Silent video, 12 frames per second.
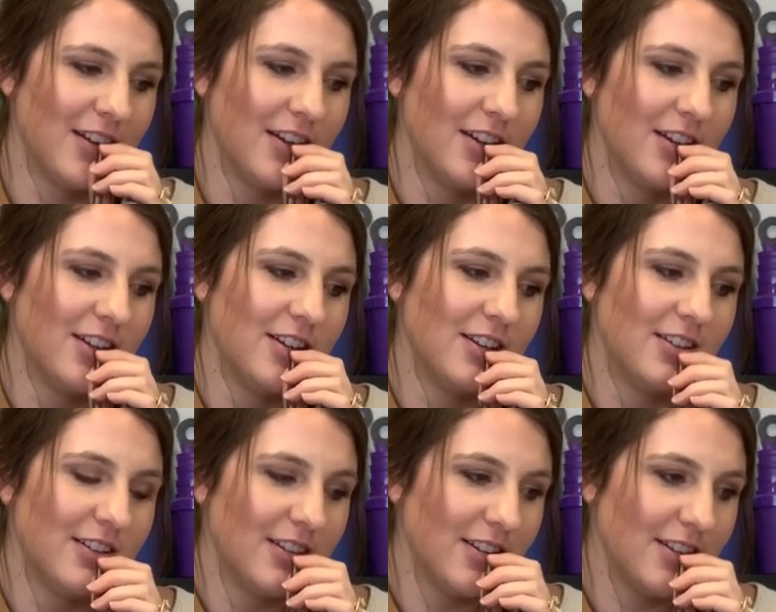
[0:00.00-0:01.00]

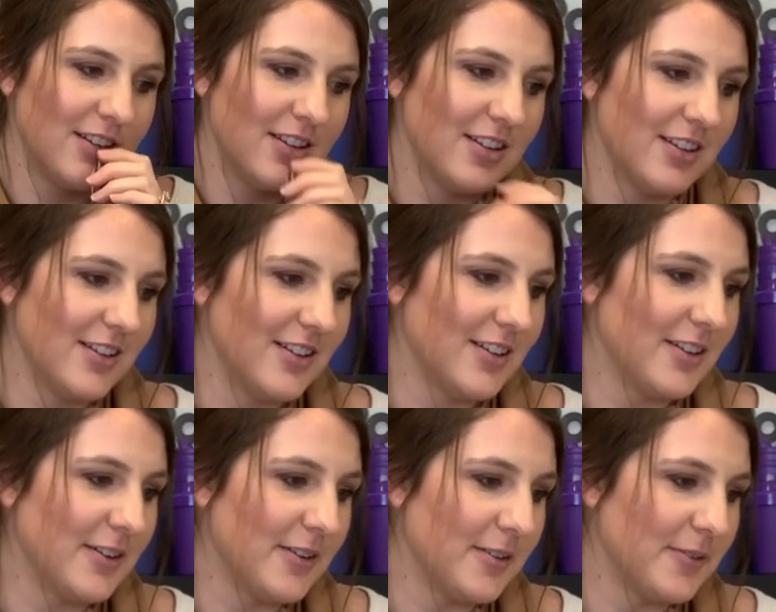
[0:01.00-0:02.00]

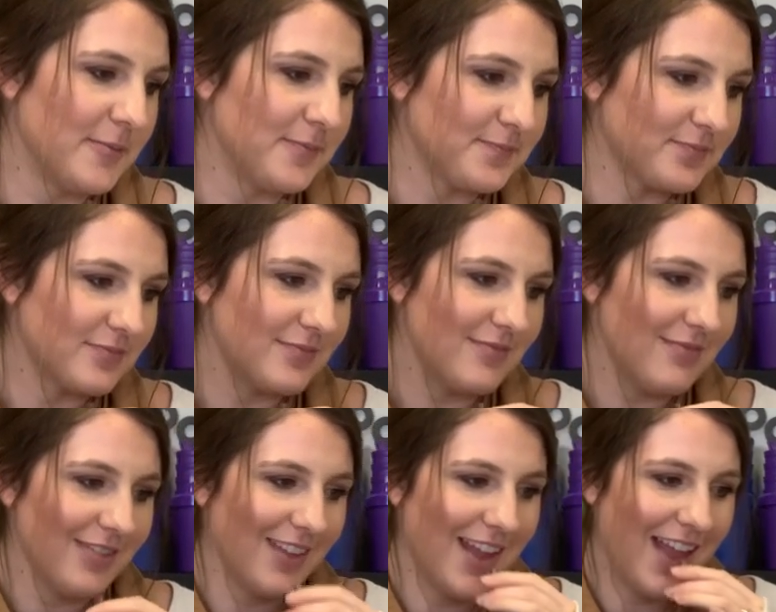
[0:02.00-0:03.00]

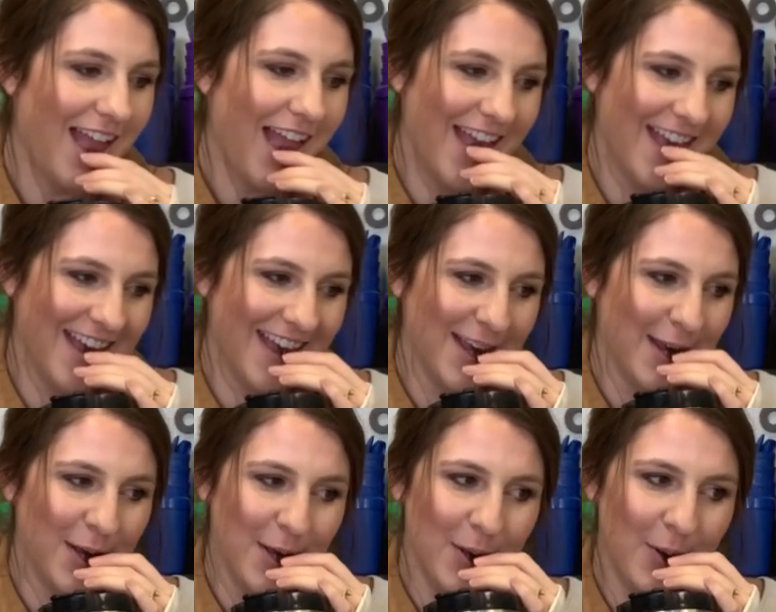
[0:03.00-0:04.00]

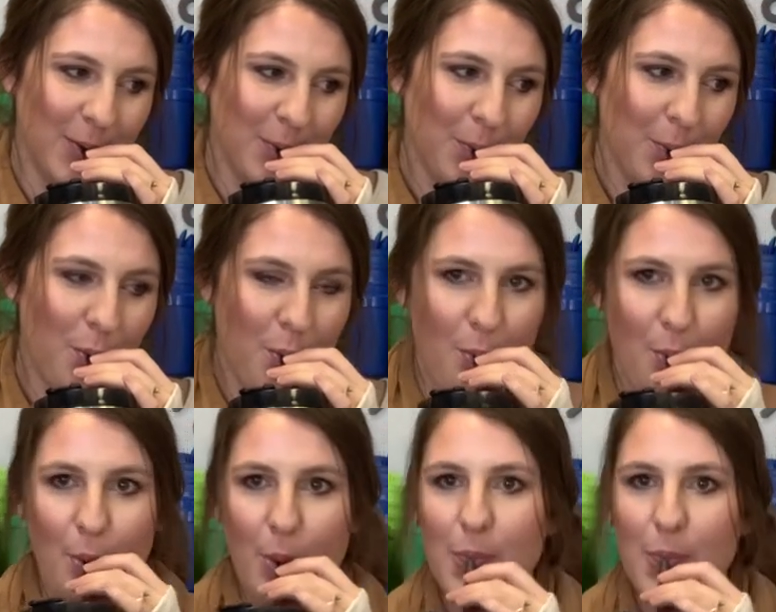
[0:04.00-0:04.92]
No one is speaking in this clip.